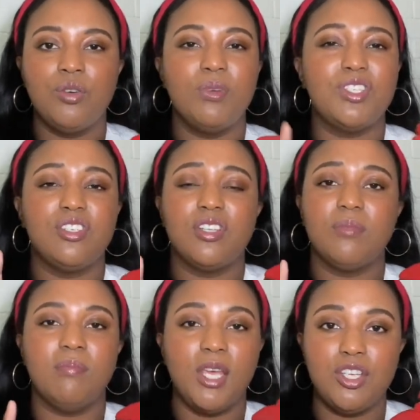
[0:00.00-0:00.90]
but just
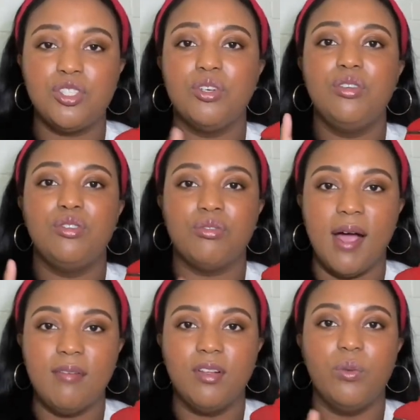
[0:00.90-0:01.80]
make sure you
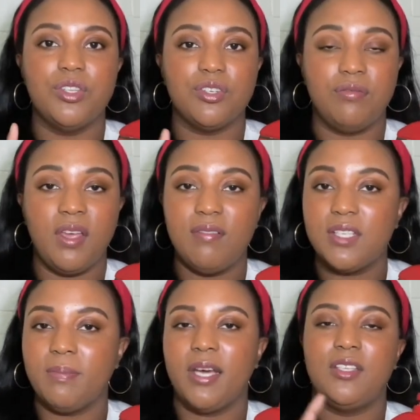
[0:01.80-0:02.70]
travel with your favorite
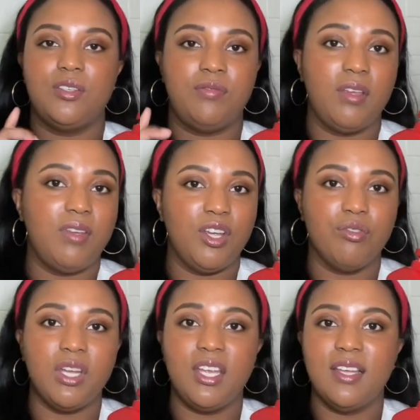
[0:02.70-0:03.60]
spice, your favorite
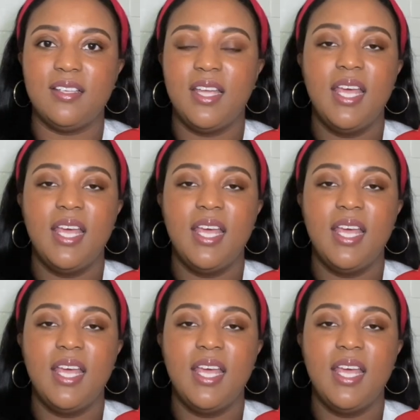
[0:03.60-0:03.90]
ingredient.